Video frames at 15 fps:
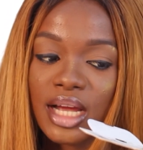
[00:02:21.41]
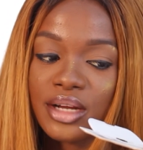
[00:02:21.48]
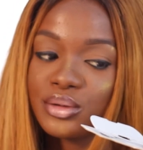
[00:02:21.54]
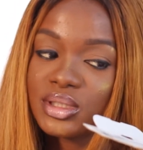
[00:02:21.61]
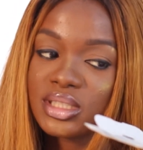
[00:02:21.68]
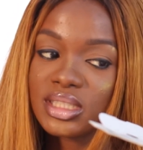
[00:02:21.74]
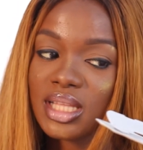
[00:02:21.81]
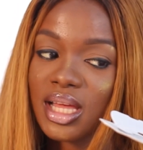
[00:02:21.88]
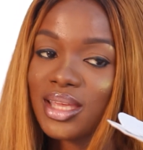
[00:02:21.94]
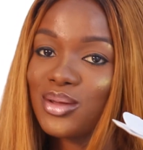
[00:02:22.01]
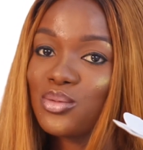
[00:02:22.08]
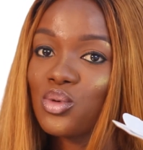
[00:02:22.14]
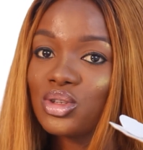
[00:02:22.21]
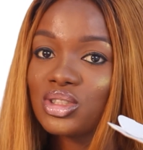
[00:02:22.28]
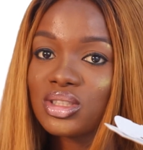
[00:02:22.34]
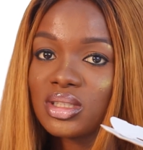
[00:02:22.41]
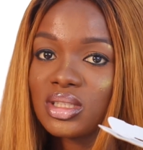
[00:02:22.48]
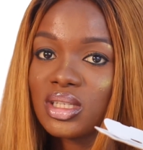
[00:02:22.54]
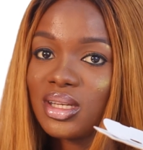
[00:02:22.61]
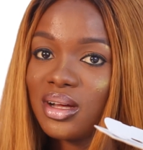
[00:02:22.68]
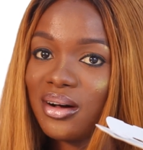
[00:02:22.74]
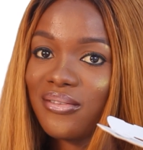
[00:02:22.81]
I noticed that it was
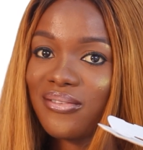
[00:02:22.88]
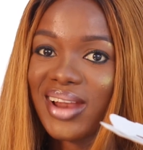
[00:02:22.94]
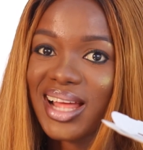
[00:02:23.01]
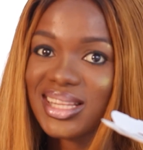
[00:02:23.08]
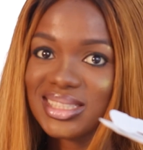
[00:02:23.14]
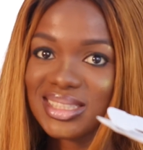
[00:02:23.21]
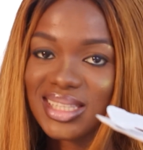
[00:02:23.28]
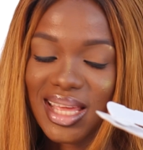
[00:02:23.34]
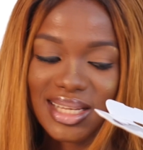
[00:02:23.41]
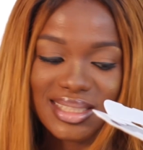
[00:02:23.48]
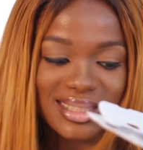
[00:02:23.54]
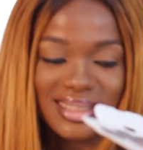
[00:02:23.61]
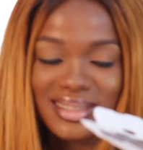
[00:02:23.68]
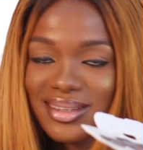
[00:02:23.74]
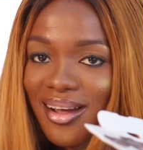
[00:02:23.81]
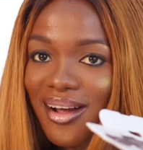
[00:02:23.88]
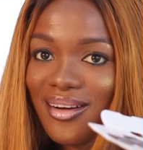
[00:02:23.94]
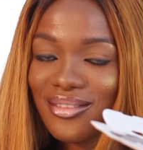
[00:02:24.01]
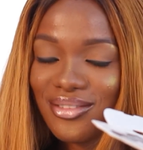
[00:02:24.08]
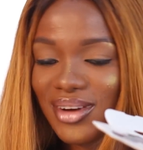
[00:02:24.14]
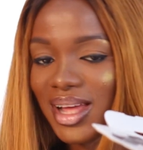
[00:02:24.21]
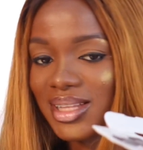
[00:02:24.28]
flat dead.
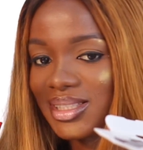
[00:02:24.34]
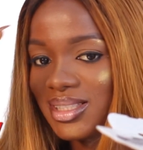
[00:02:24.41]
So